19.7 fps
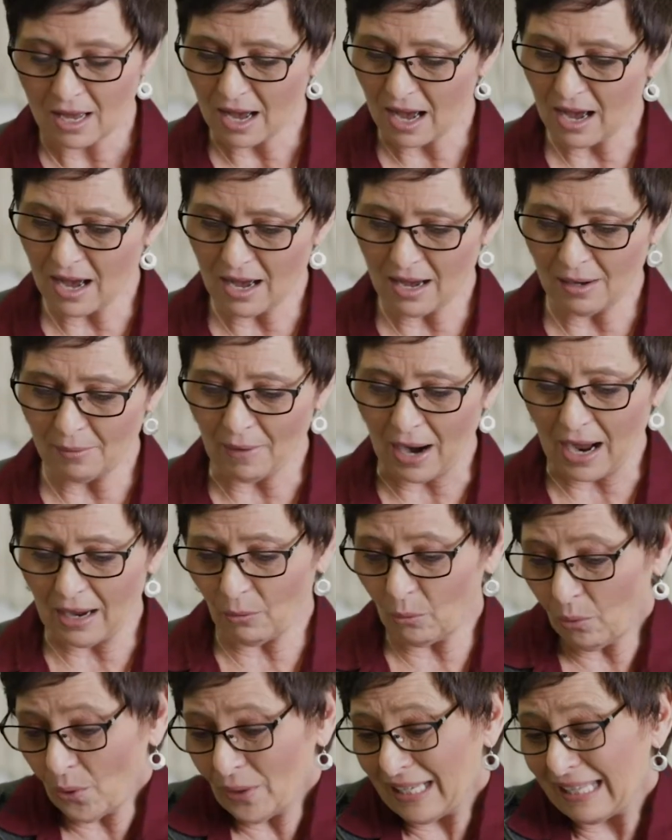
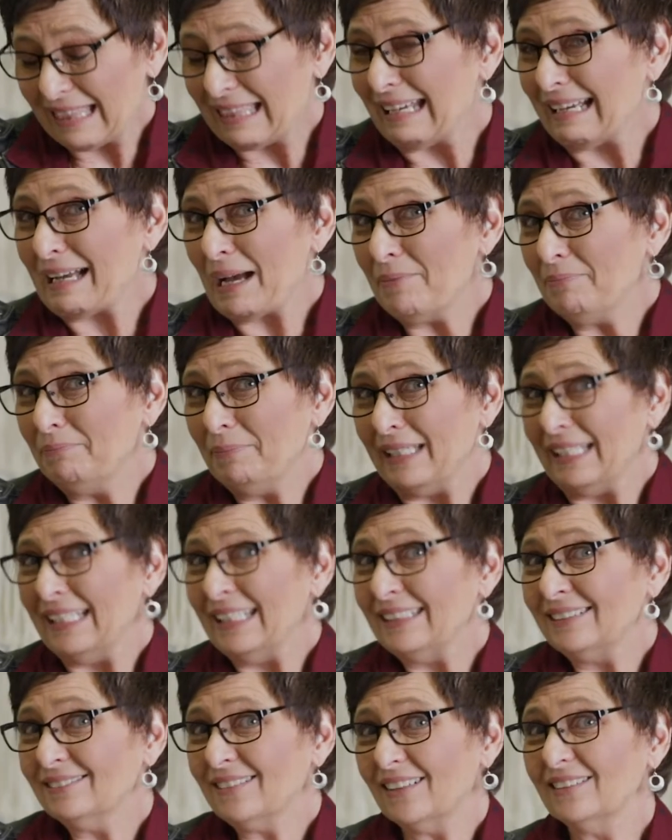Won't he think I'm
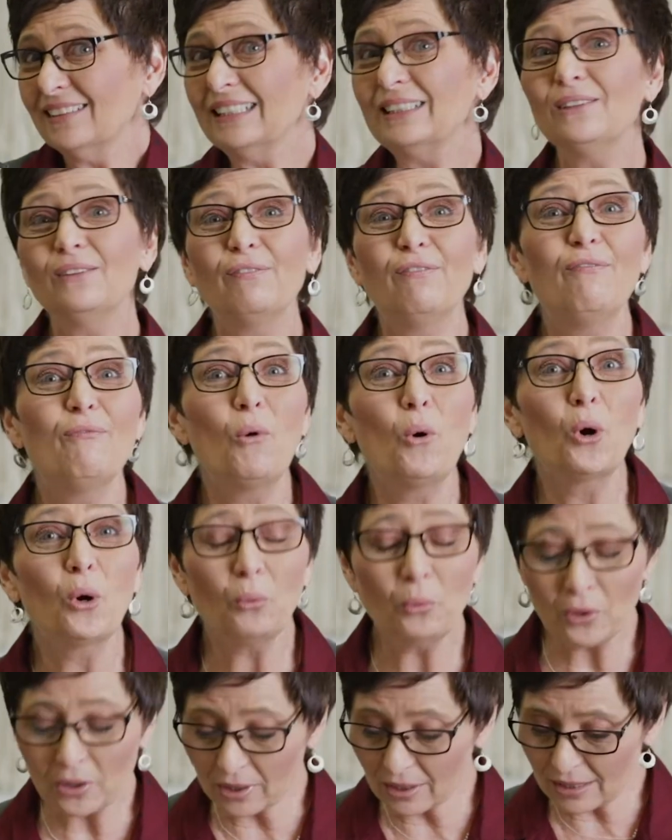being a little
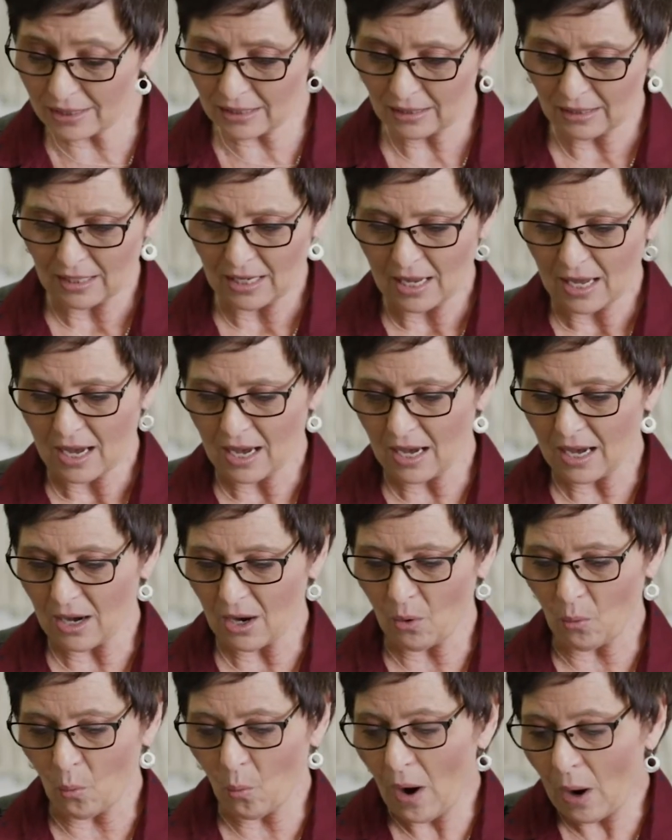forward?
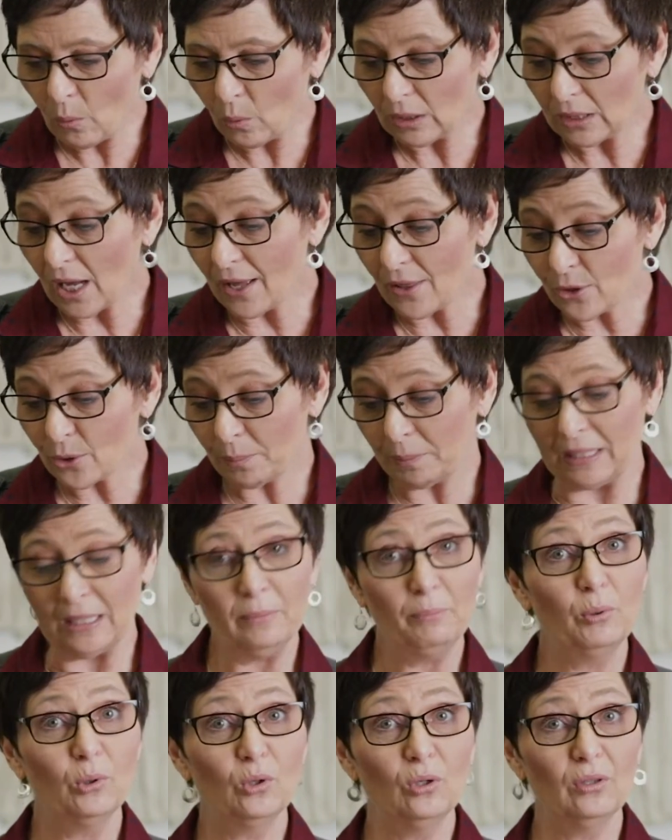What will other
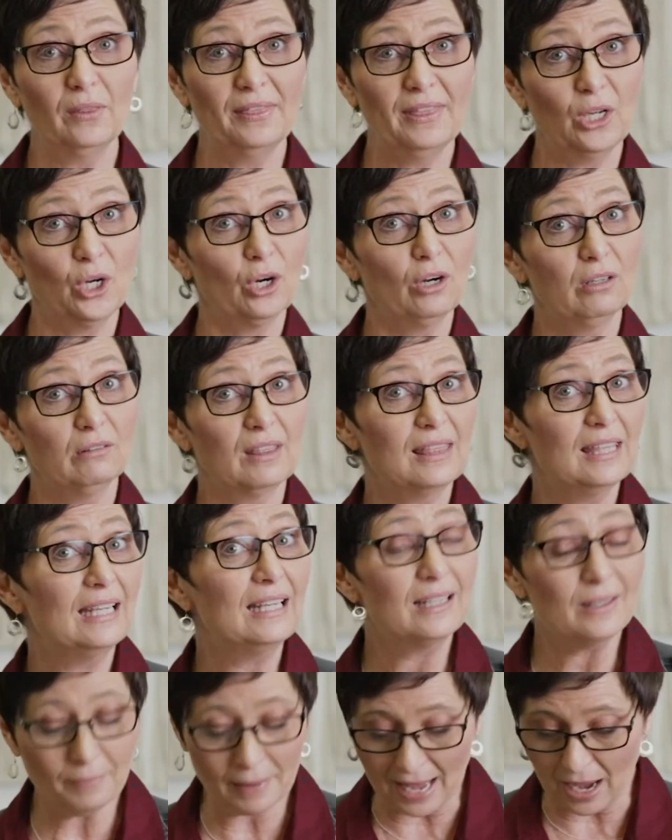people there
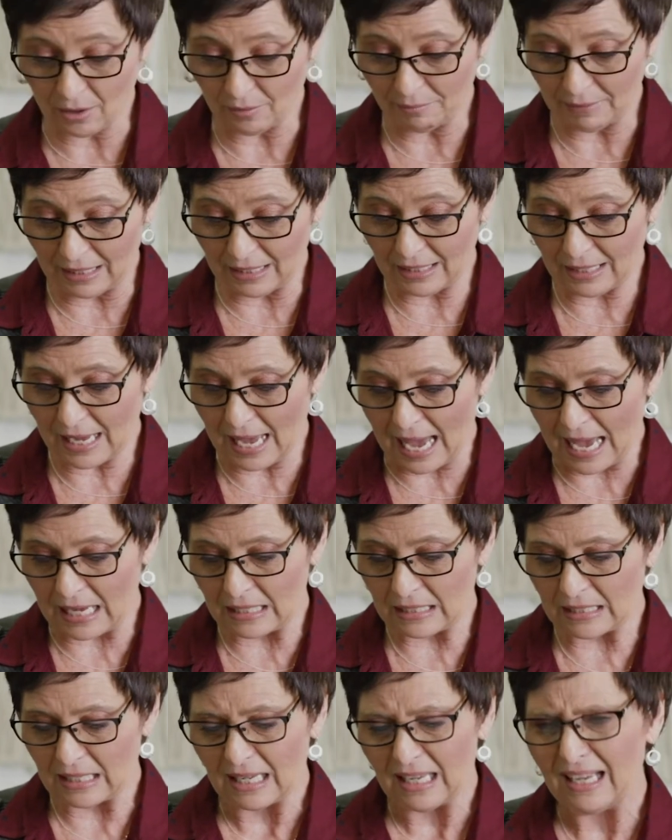think about me?
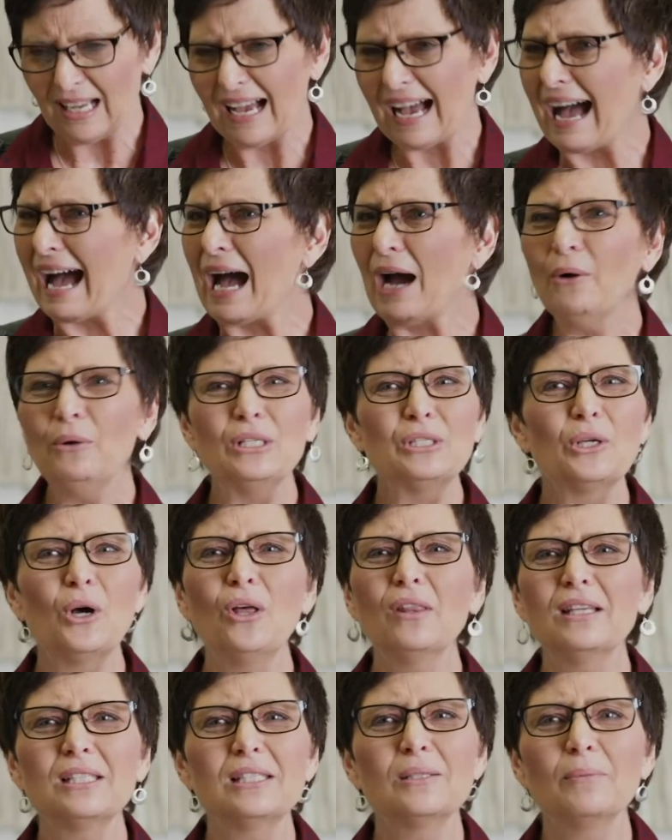And how is all
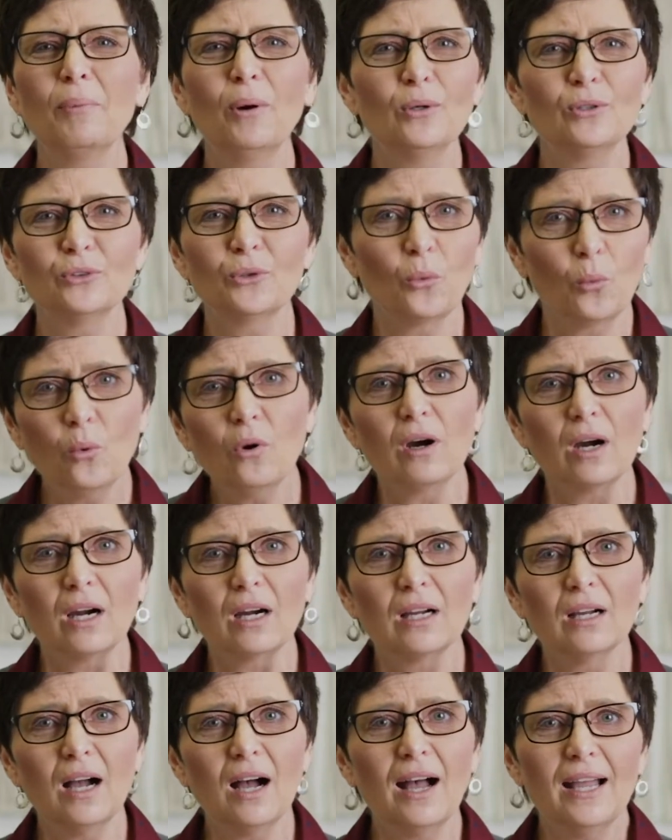this supposed to
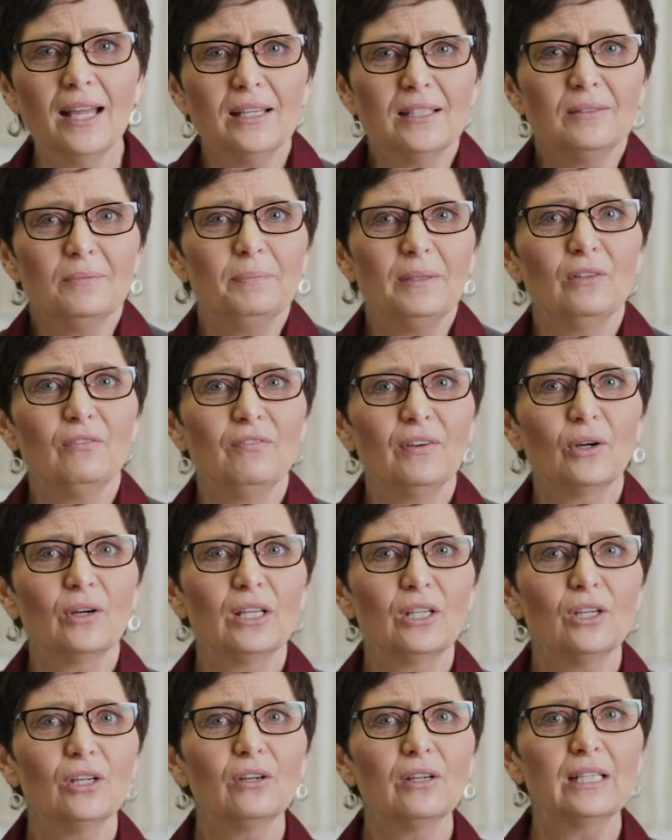work? I'd be very
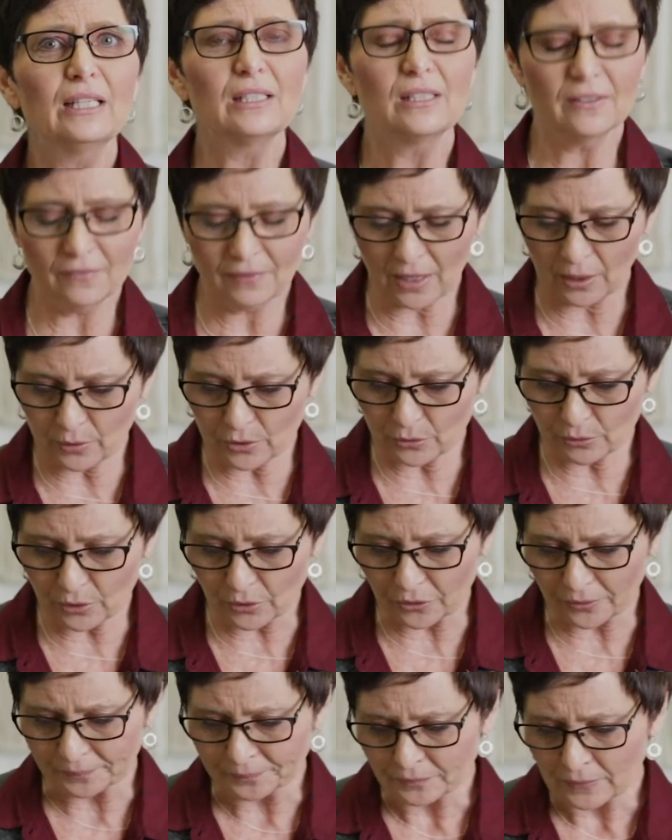curious if I was
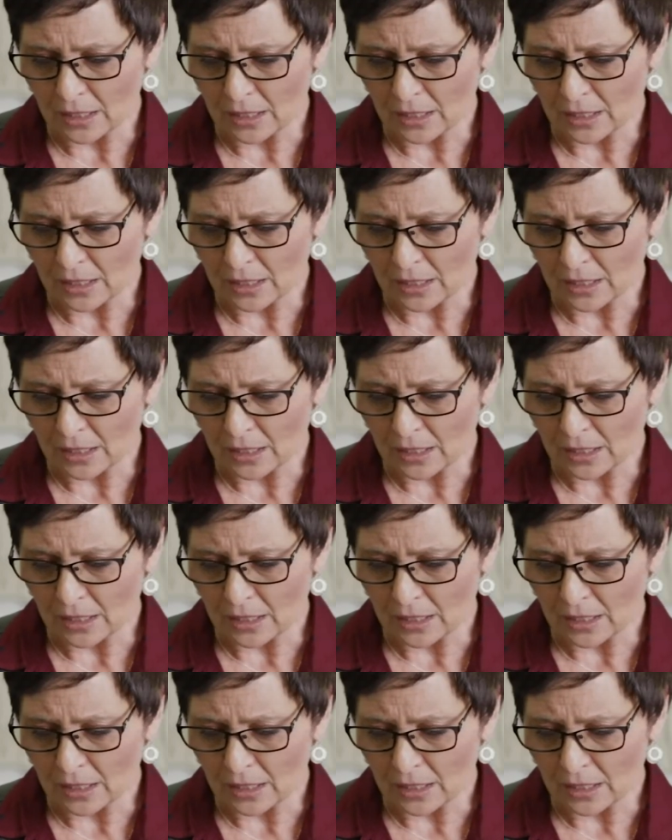Ruth.